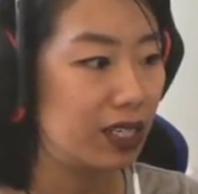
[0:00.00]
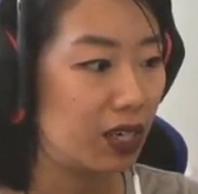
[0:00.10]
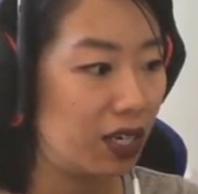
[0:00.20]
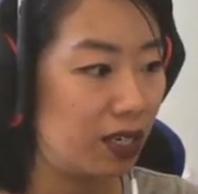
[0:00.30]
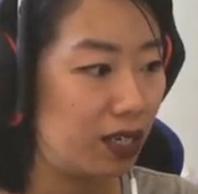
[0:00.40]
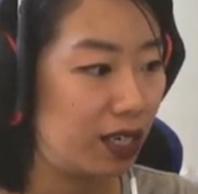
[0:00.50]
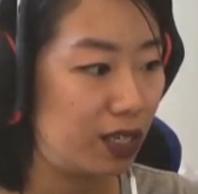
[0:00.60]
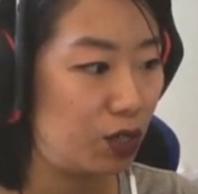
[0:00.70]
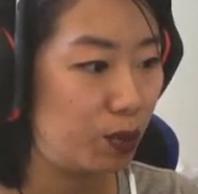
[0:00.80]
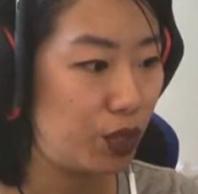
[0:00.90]
it's
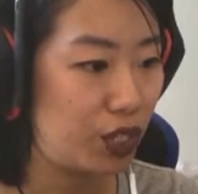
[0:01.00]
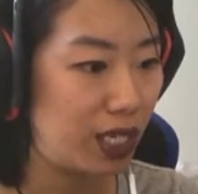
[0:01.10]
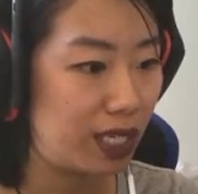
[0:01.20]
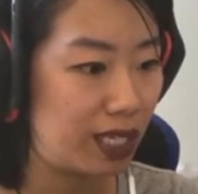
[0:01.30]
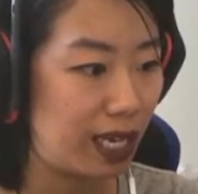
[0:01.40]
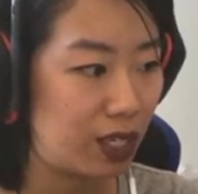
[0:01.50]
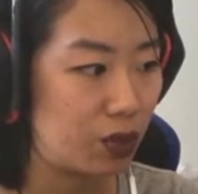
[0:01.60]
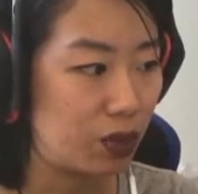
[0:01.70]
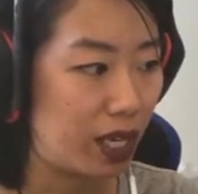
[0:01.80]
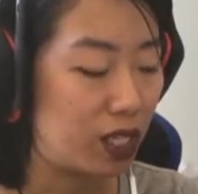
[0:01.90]
harder to appreciate the
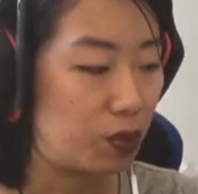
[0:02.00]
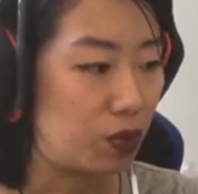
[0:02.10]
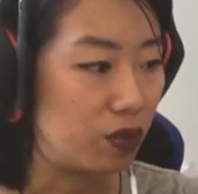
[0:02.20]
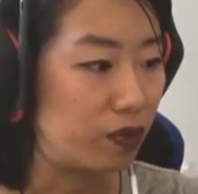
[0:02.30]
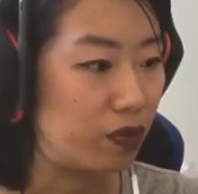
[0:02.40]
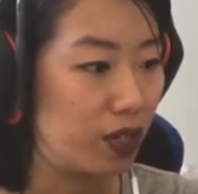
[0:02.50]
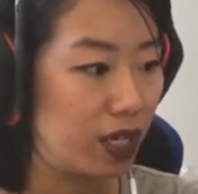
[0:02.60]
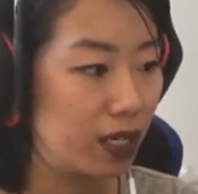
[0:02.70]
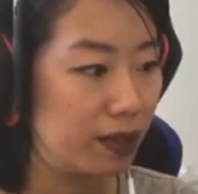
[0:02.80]
actual dance move.